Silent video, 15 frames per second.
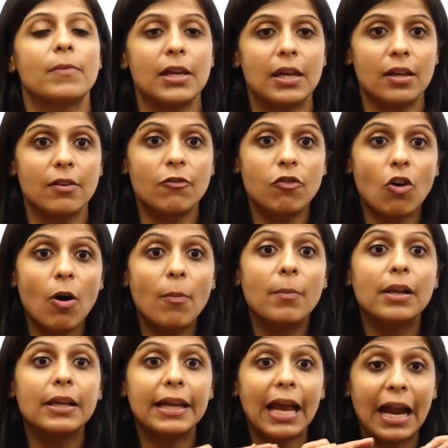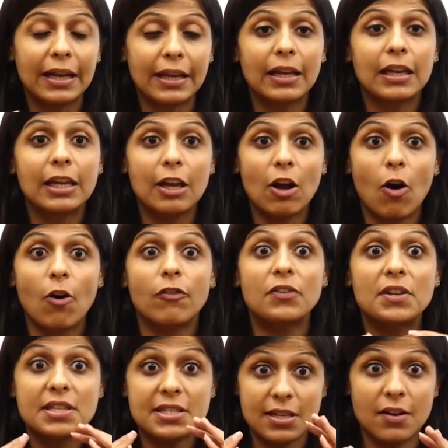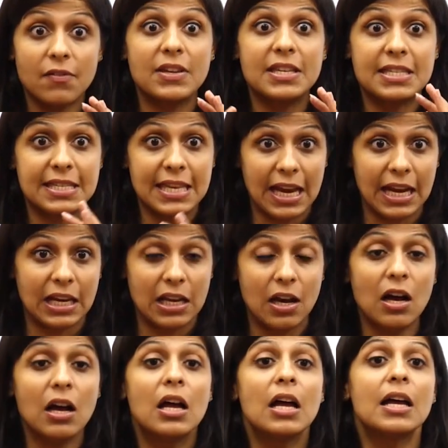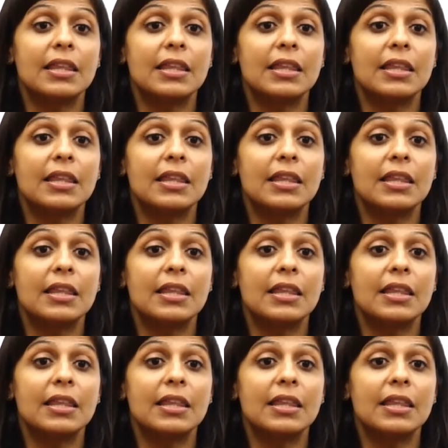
informal category of the service sector,